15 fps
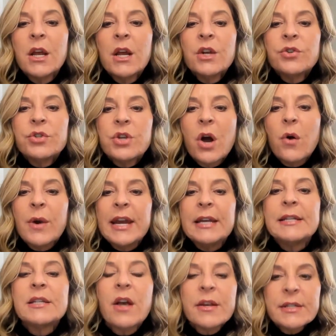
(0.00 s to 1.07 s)
So
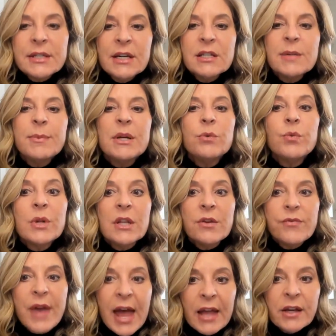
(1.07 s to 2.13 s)
it does need to be really
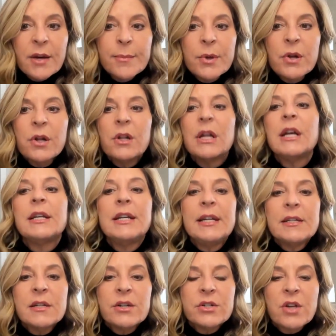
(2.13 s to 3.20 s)
valuable. It
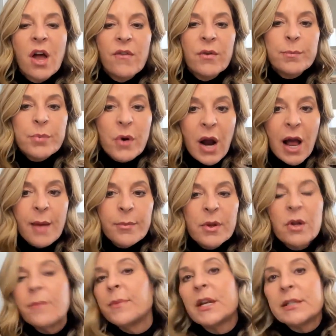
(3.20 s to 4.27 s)
needs to solve a
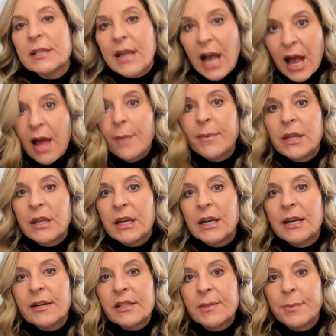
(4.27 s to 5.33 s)
problem that's
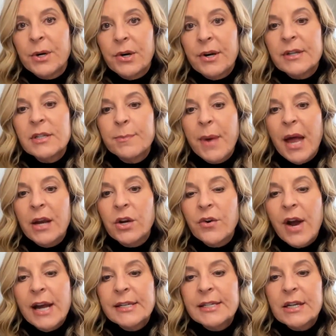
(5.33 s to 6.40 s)
commonly experienced by
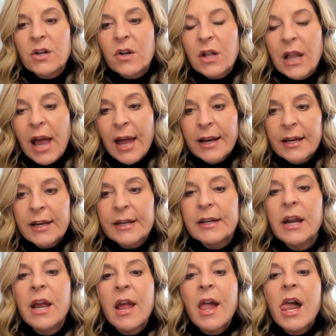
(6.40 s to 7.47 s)
your ideal client.
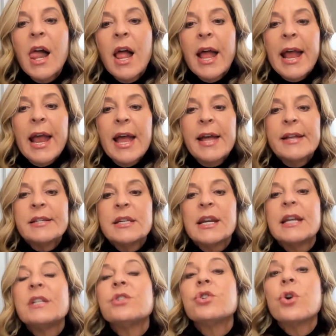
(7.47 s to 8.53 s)
And
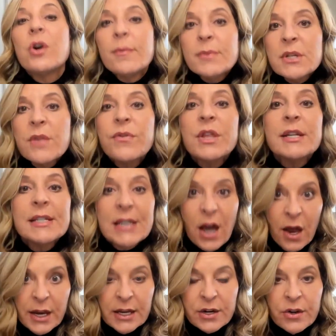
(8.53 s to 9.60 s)
in terms of the
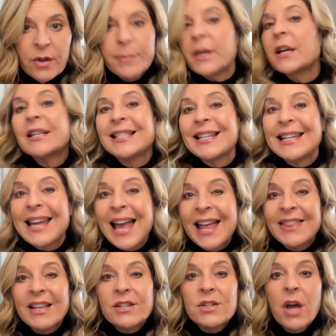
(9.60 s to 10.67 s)
title, because
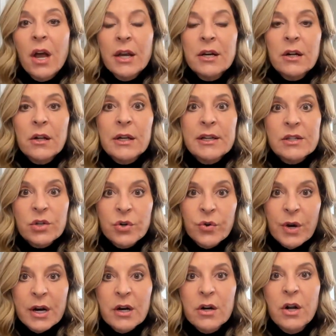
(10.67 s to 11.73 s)
again, the title is
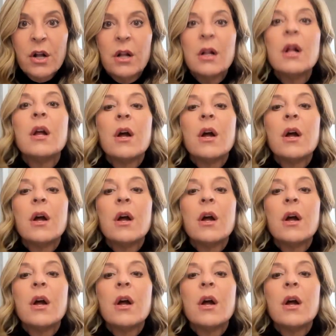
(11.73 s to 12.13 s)
critical,